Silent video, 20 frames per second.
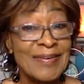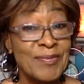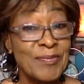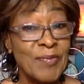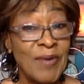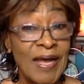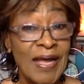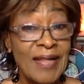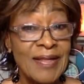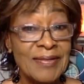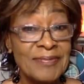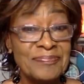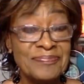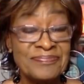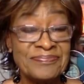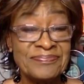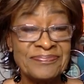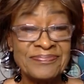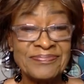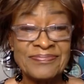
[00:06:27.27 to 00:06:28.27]
Well,
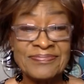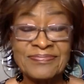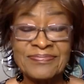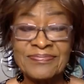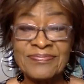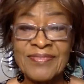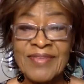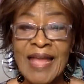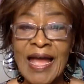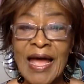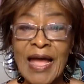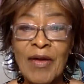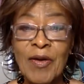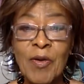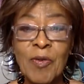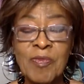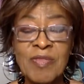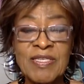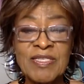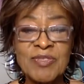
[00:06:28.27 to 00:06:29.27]
I
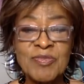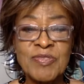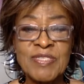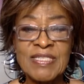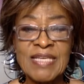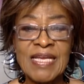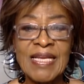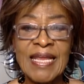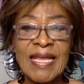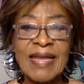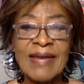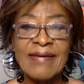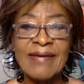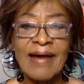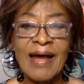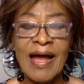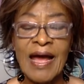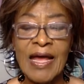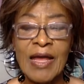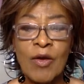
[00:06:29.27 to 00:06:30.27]
hope this was
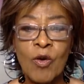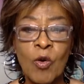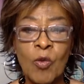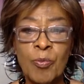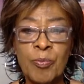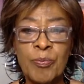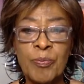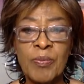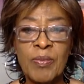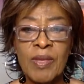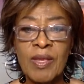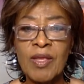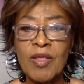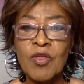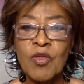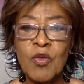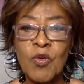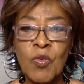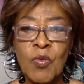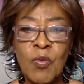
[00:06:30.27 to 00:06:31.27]
clear. I hope
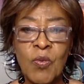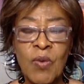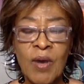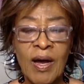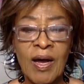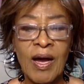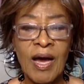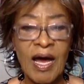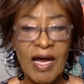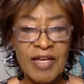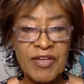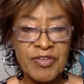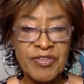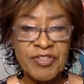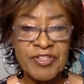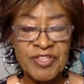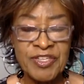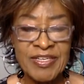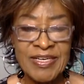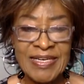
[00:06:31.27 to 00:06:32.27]
you
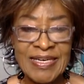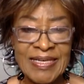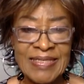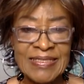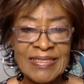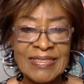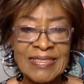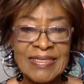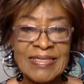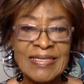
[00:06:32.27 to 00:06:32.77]
understood it.